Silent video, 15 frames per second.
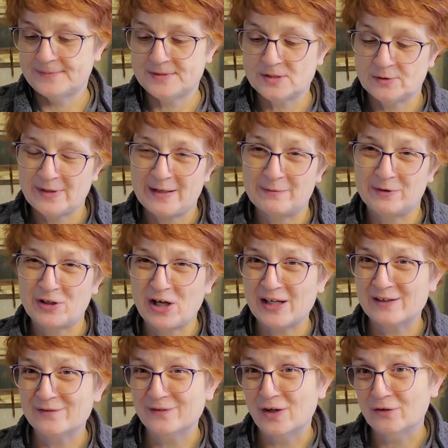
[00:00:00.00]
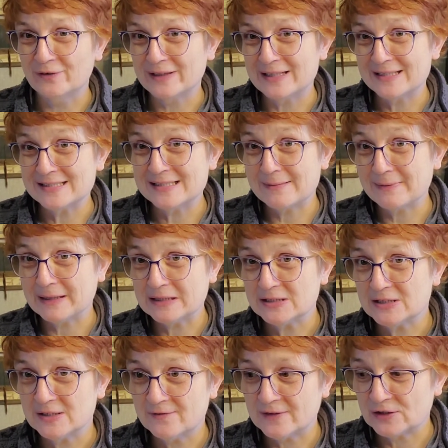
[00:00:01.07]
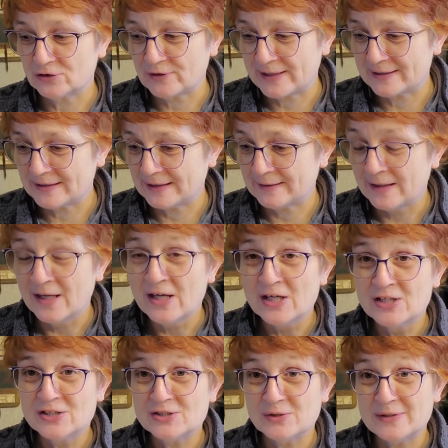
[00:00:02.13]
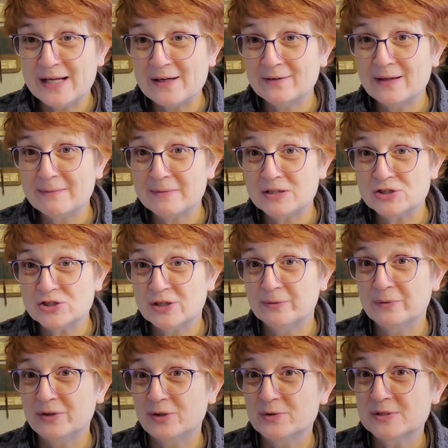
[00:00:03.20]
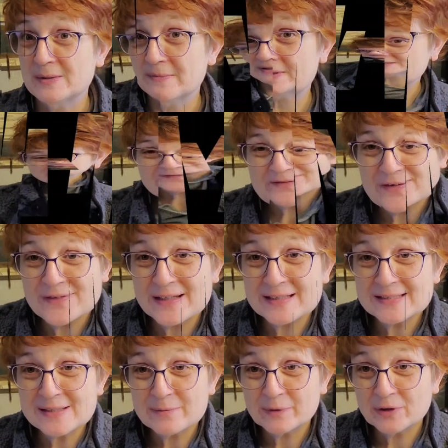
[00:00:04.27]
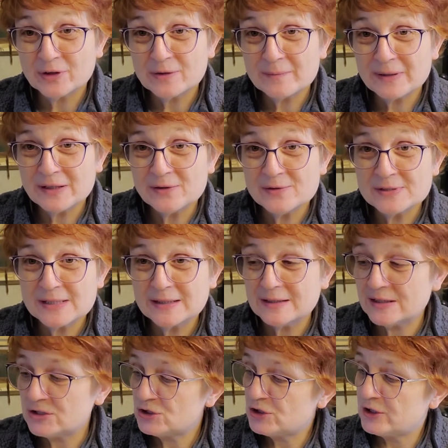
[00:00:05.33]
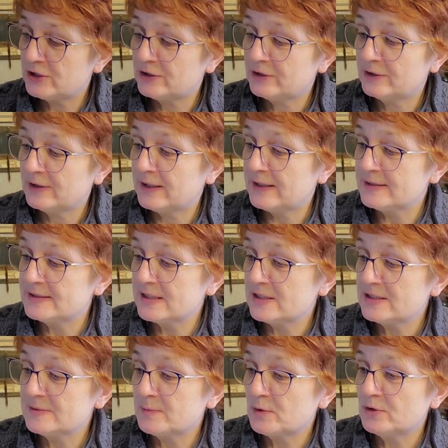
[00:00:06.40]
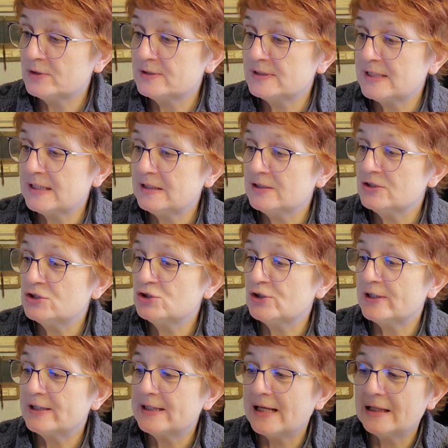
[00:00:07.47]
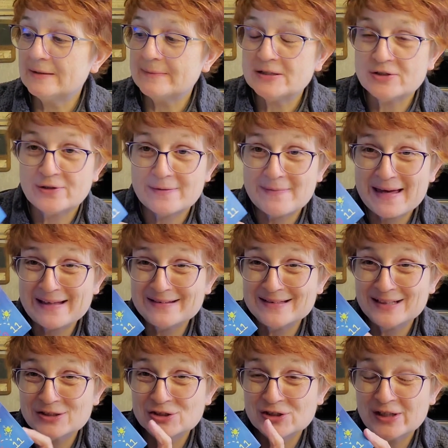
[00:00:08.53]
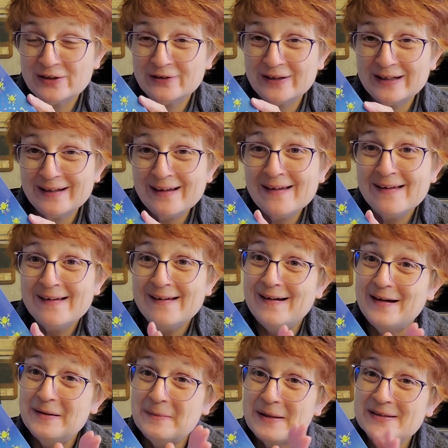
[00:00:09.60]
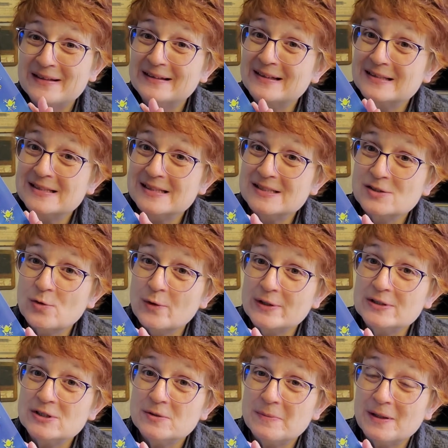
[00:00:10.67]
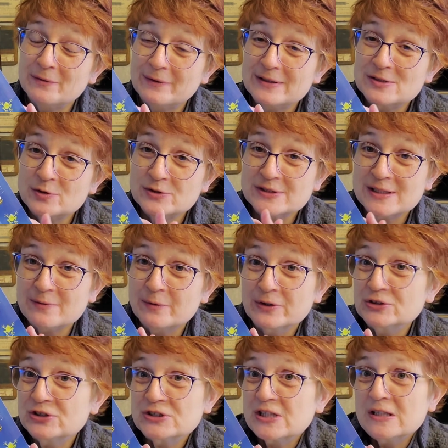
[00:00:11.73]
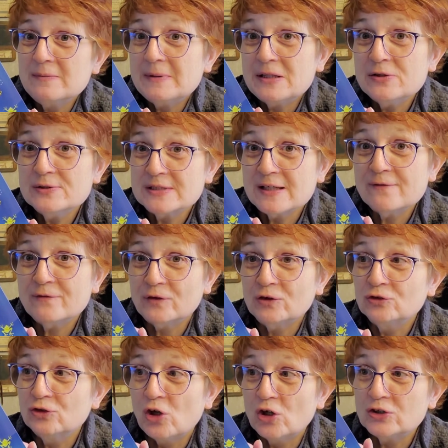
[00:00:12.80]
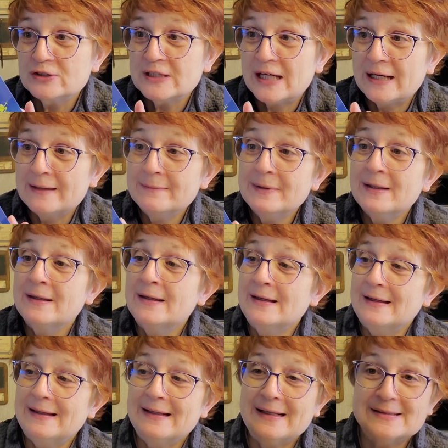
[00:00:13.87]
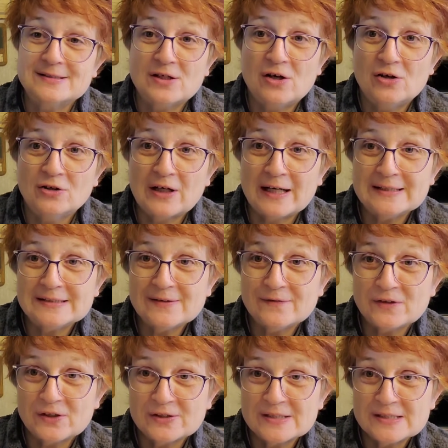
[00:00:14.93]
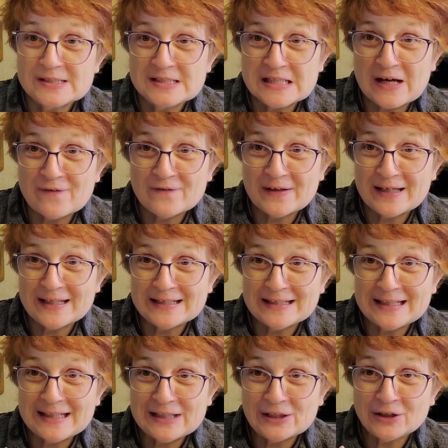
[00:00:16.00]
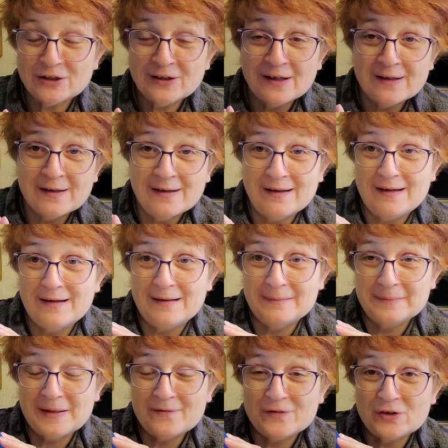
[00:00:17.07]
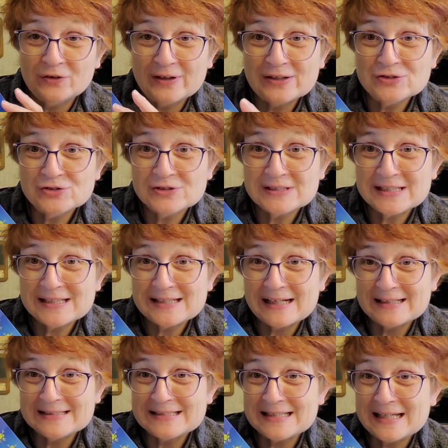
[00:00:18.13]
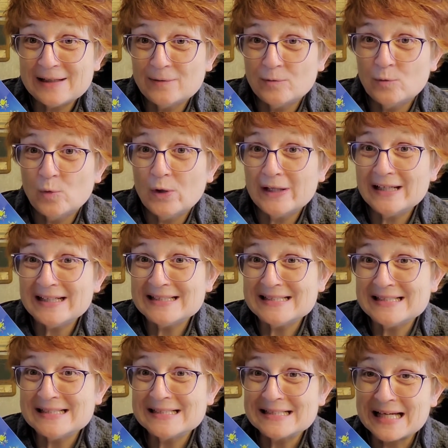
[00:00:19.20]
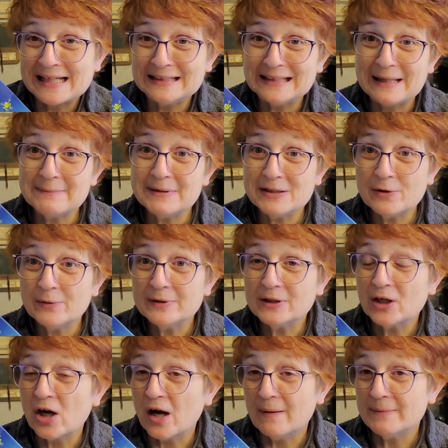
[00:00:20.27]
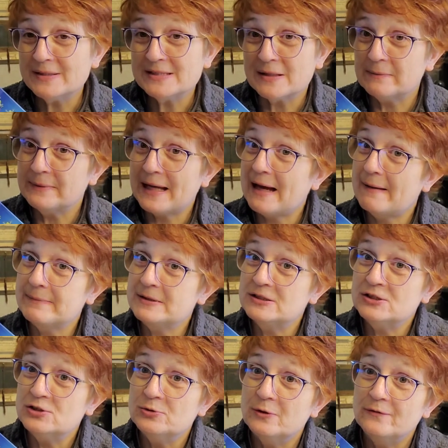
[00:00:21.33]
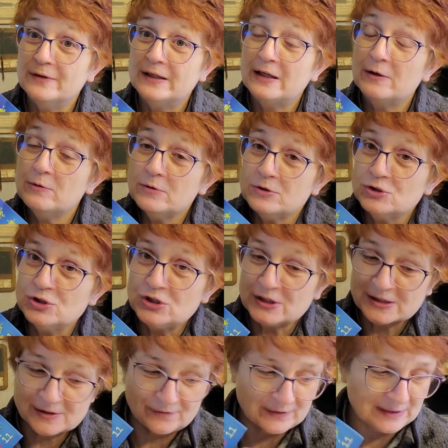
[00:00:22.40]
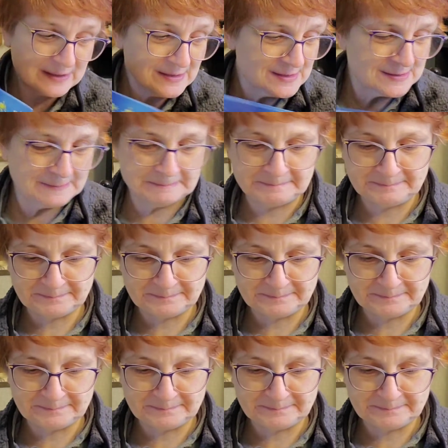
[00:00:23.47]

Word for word: So yeah, we're kind of already stepping into the fifth grade thing. So now let me share with you some so of the One of the things that we're going to be using this year is the Usborne's Illustrated Elementary Math Dictionary. Um, I think this is going to be a resource that we're just going to be using for a long time. It has all kinds of good stuff in here. Um, if you're interested in on seeing what is inside, let me know in the comments. I'll be happy to do a video just for this.